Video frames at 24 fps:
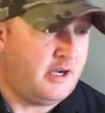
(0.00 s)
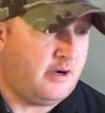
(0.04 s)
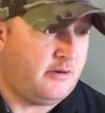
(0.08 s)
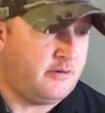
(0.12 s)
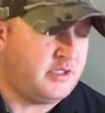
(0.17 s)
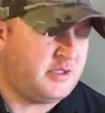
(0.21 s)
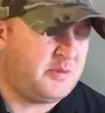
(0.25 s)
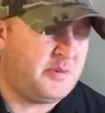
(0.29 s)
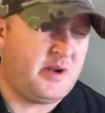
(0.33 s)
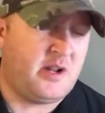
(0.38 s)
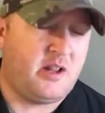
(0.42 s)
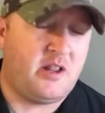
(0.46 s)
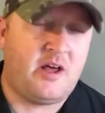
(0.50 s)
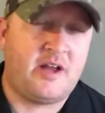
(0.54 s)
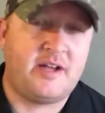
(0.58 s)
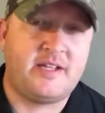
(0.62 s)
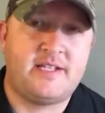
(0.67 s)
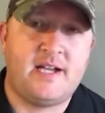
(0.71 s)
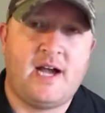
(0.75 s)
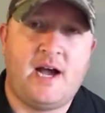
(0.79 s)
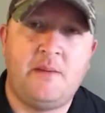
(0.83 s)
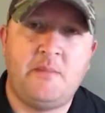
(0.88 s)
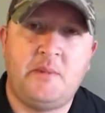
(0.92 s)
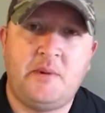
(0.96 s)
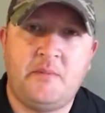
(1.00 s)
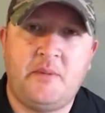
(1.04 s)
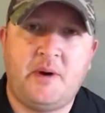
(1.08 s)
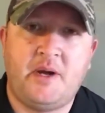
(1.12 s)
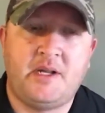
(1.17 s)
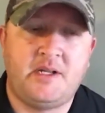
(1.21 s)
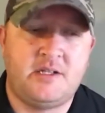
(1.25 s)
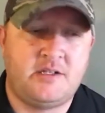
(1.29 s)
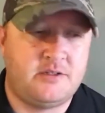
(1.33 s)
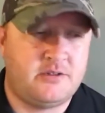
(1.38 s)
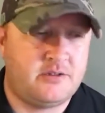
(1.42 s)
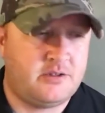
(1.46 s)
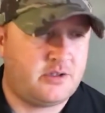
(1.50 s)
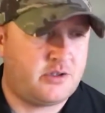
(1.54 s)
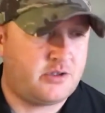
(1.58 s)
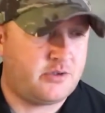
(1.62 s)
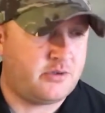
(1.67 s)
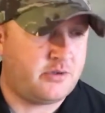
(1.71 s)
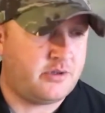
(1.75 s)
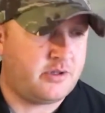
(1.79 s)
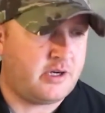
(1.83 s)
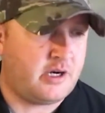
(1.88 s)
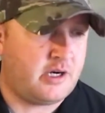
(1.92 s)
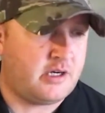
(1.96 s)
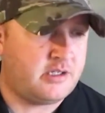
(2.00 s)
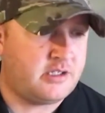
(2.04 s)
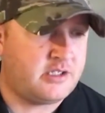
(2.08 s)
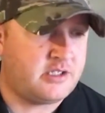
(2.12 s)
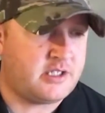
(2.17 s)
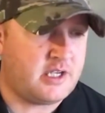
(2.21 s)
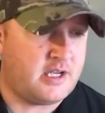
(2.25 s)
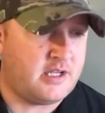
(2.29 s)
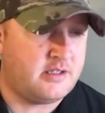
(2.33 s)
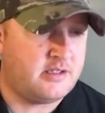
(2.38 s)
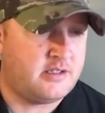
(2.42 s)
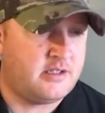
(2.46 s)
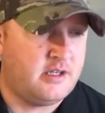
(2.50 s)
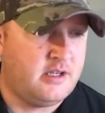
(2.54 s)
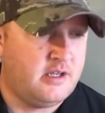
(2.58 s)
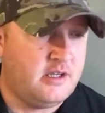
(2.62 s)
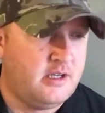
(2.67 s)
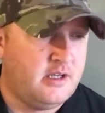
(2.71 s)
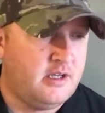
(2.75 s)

We spend a lot of time and money to ensure that our scent,